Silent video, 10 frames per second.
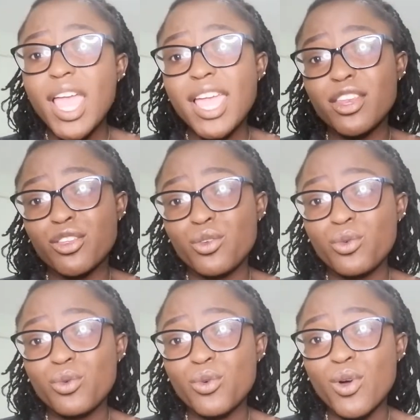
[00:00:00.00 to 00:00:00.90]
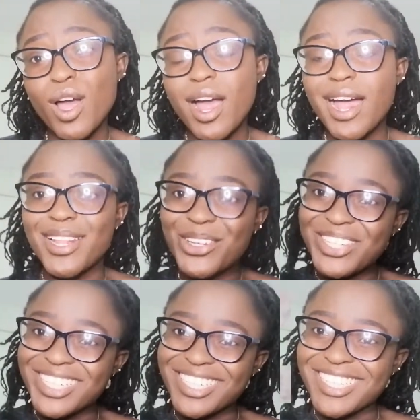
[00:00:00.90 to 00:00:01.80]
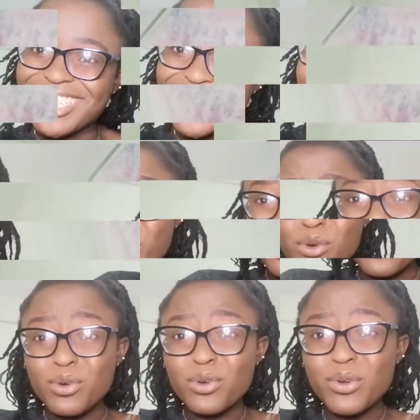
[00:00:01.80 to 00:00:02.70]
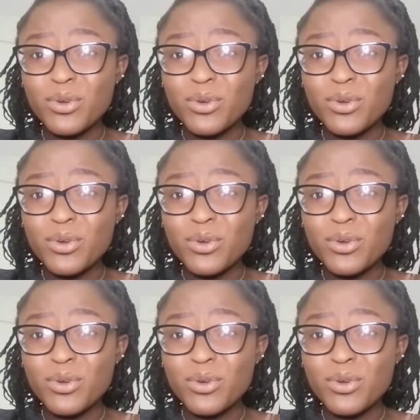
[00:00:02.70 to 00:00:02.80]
and you alone. And so,